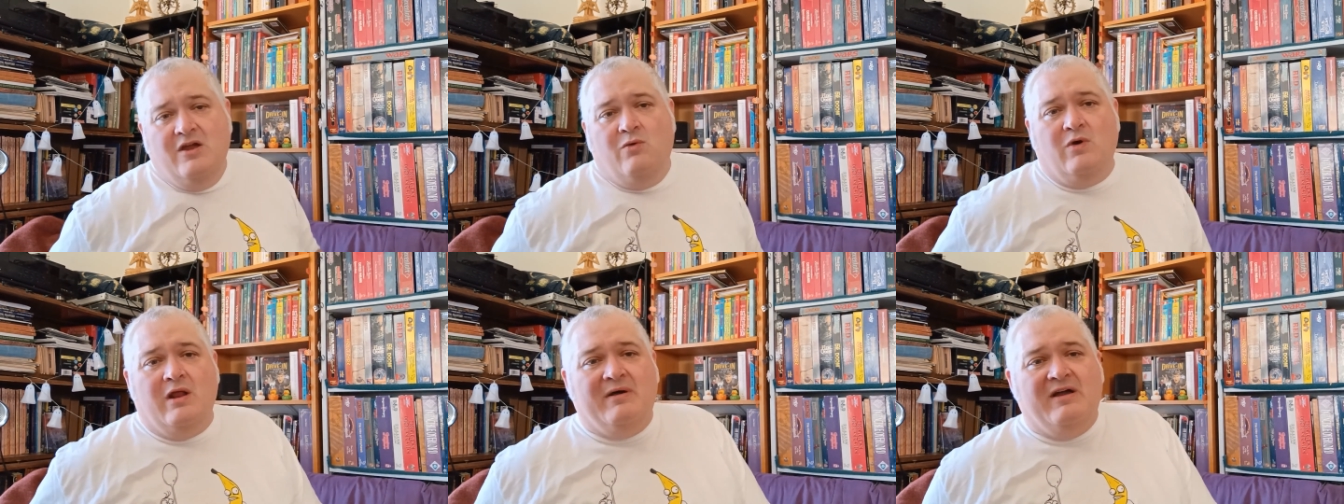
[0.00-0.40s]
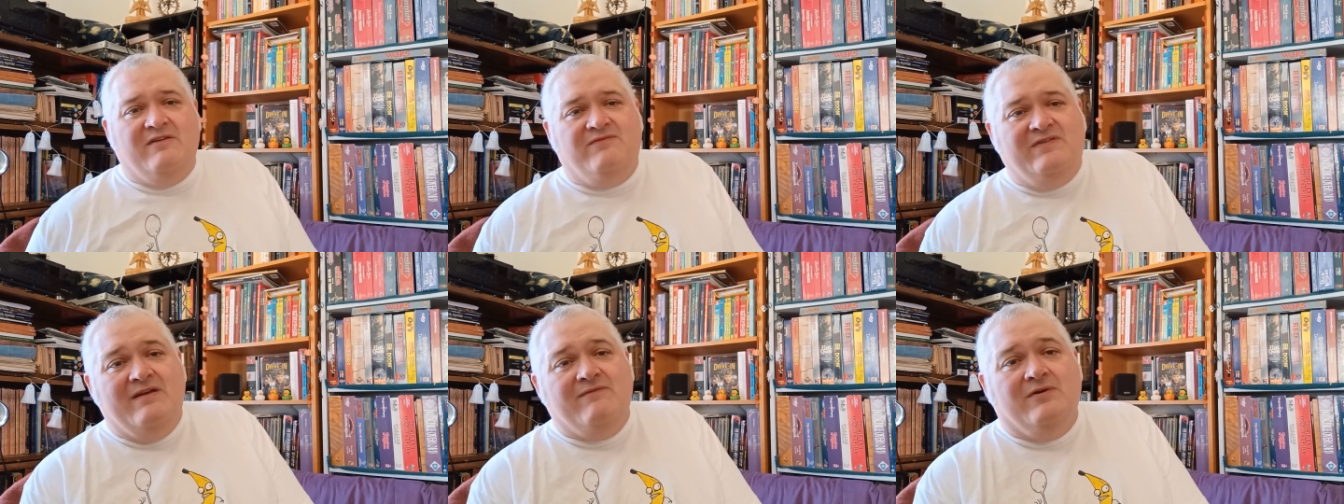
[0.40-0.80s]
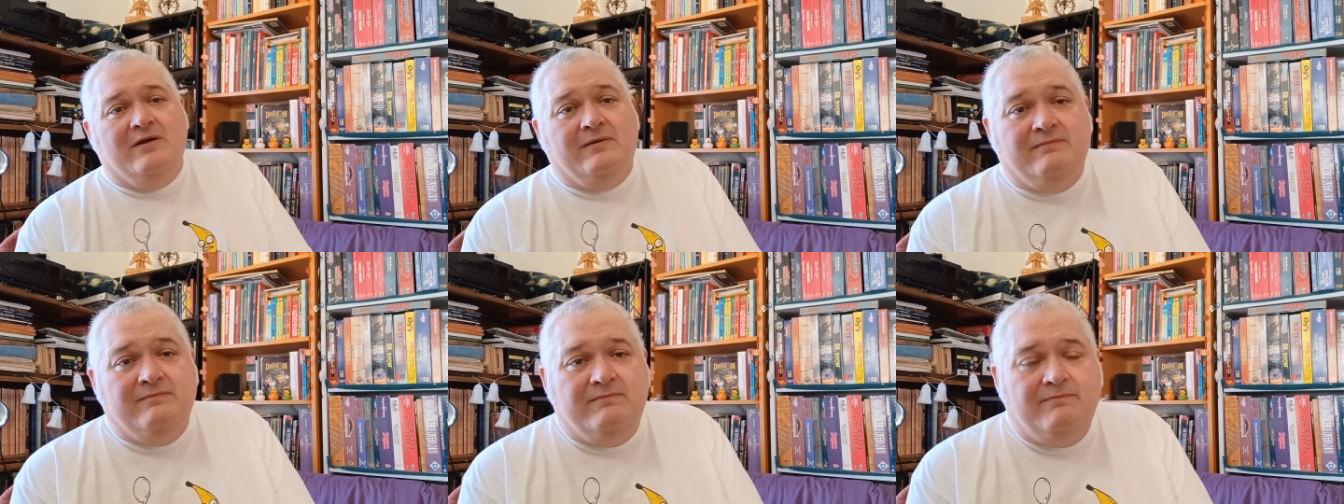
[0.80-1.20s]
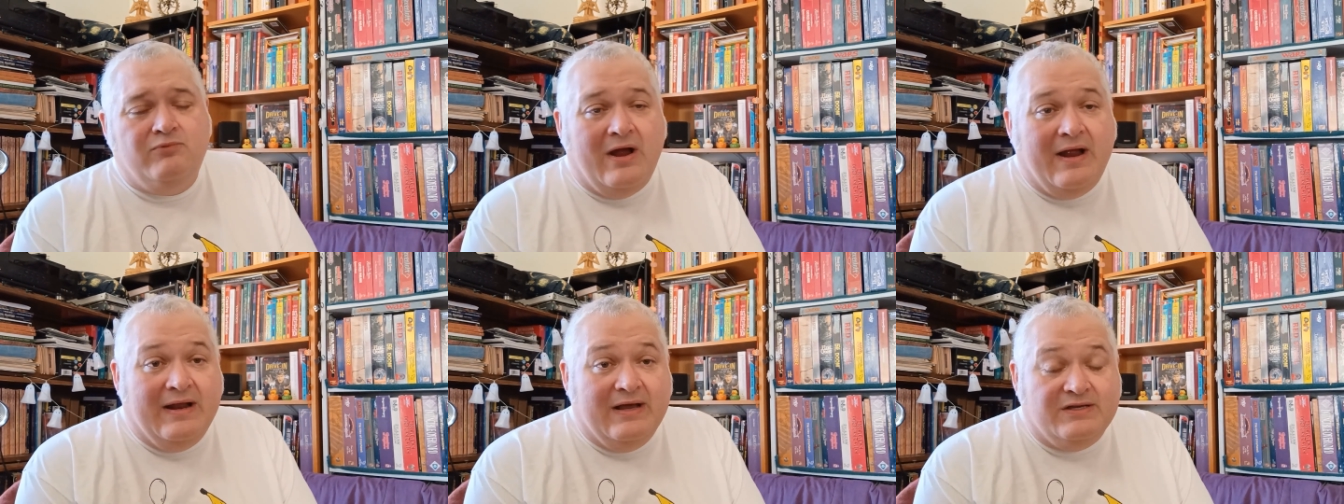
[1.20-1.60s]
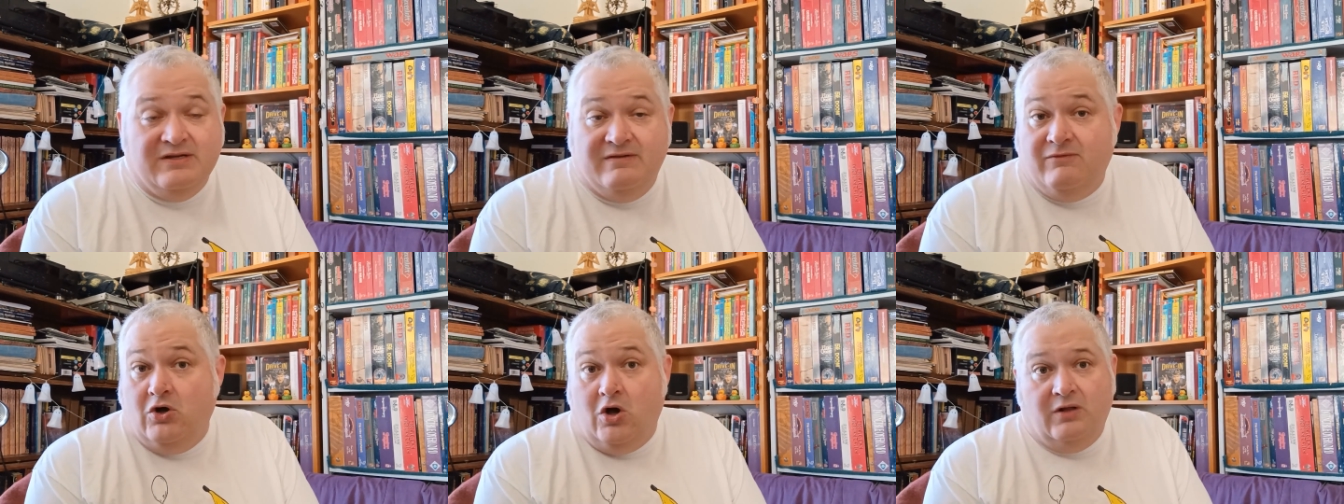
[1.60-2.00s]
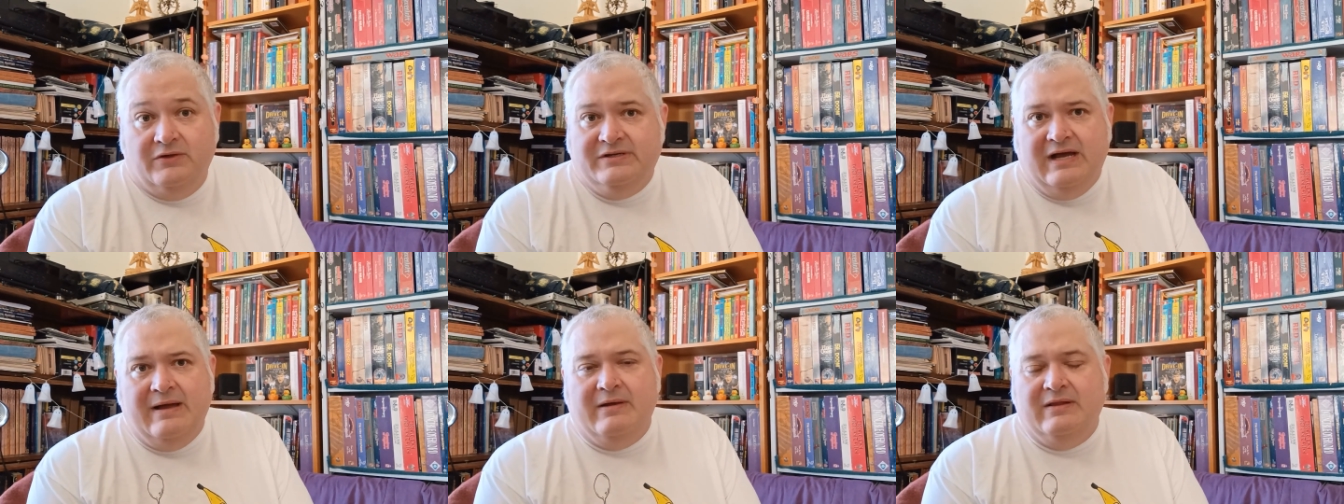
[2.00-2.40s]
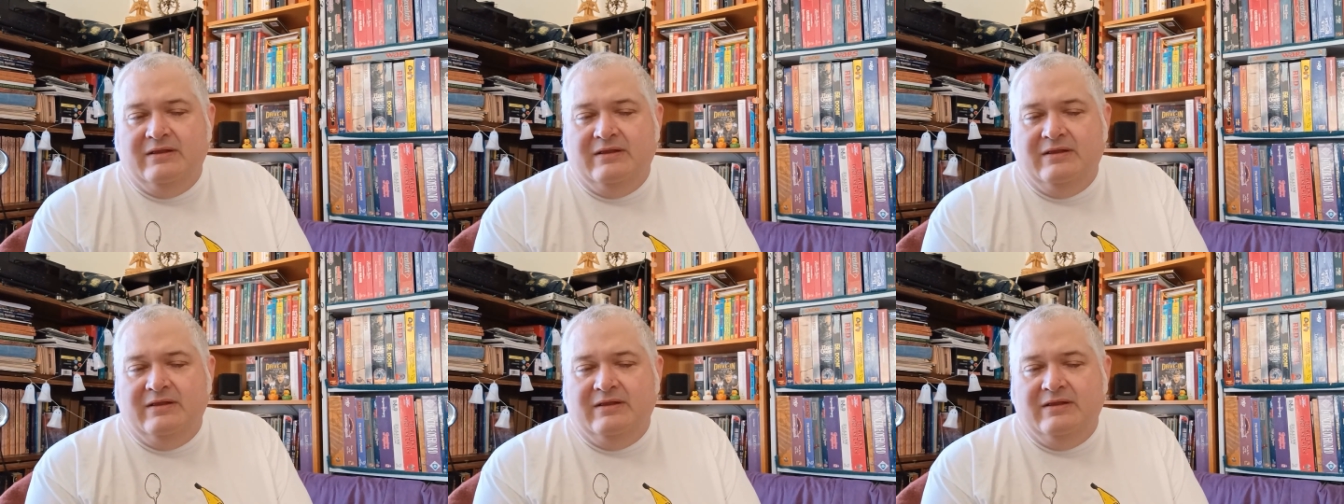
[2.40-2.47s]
One of my favorite products of all time.